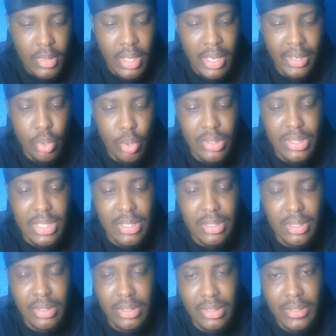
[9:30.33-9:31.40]
I don't
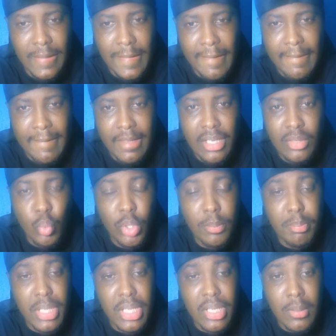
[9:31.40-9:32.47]
think it
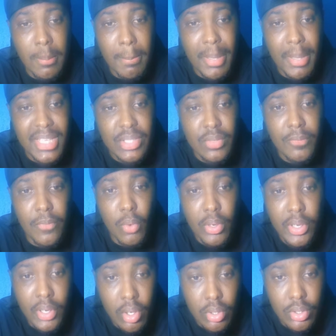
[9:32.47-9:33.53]
would be best
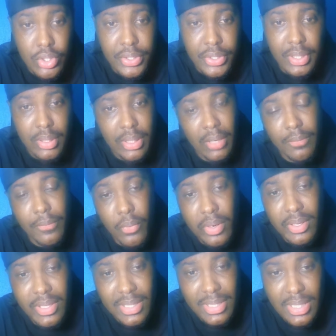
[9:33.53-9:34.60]
for the country and
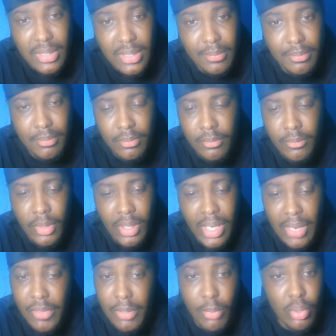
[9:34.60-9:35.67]
for the team
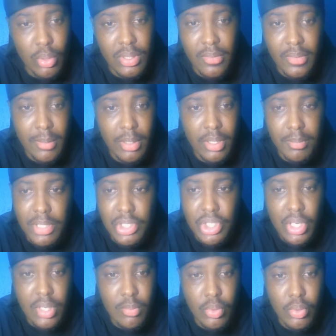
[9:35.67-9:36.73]
having both of them on the pitch
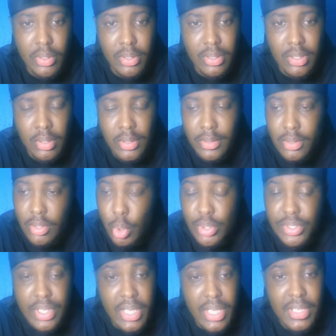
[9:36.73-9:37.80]
anymore.
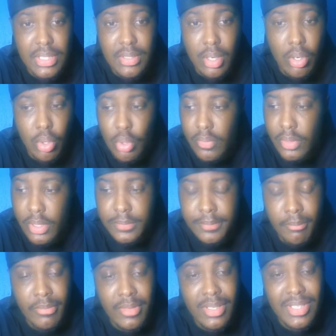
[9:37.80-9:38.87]
Those days are over.
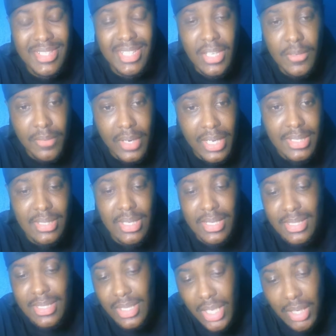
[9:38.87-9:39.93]
Cephas
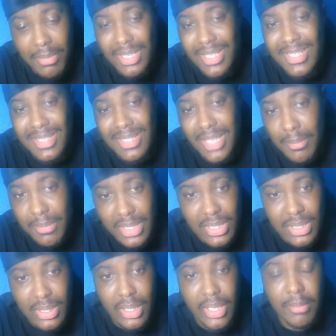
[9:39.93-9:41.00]
has came in, he stamped
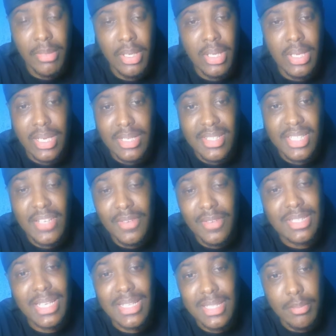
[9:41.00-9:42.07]
his claim, and
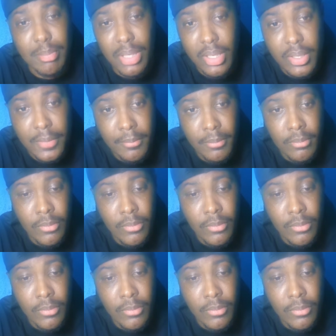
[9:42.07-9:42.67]
Cephas has to play.